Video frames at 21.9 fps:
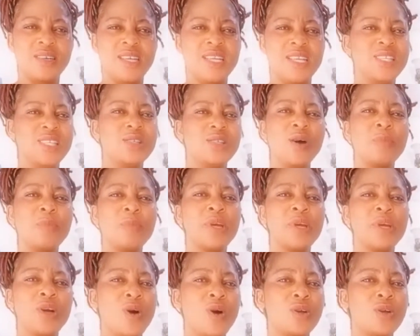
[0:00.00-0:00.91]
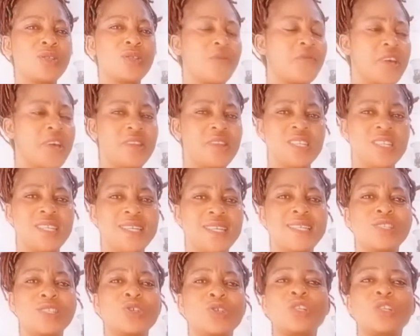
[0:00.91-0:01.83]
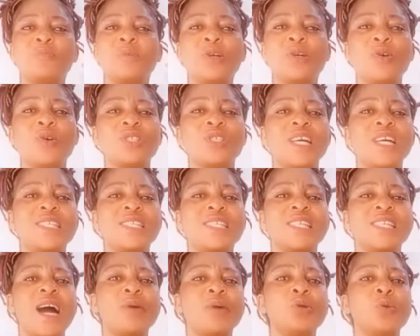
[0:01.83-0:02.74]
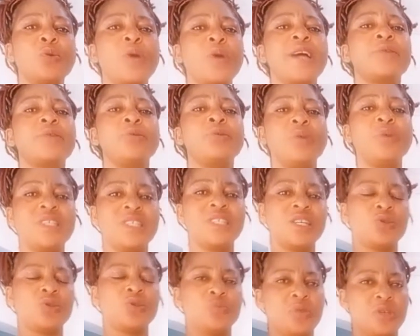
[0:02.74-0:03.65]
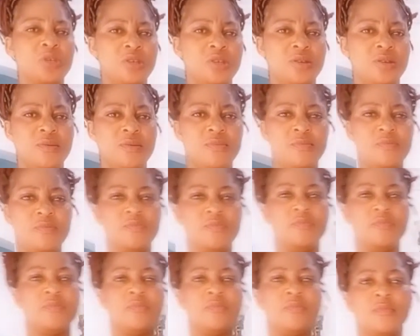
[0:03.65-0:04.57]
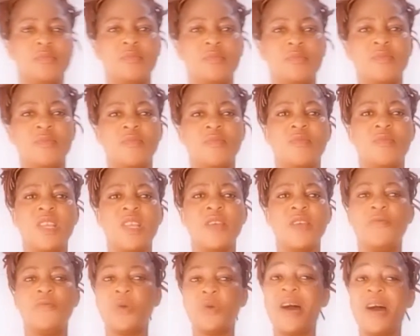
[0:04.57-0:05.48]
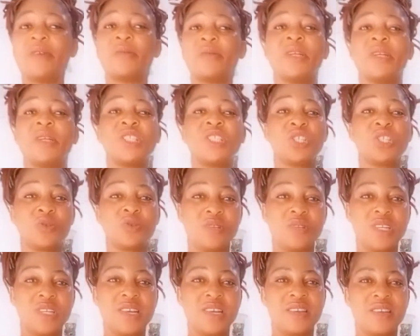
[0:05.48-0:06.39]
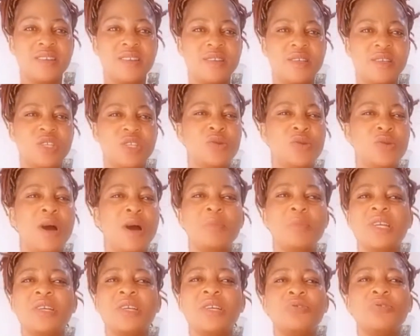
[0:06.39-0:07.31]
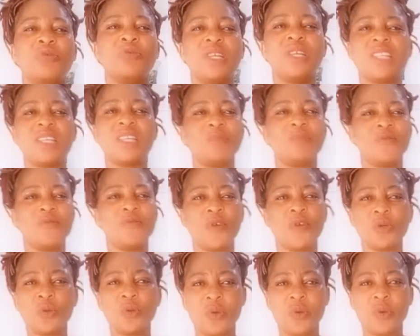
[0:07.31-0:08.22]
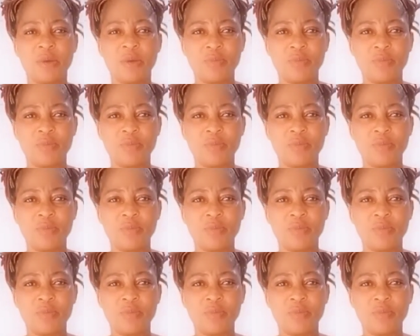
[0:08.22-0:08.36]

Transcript: It's not because of anything, it's just because that is how you were created to be. If you are rich today, you have been created before you were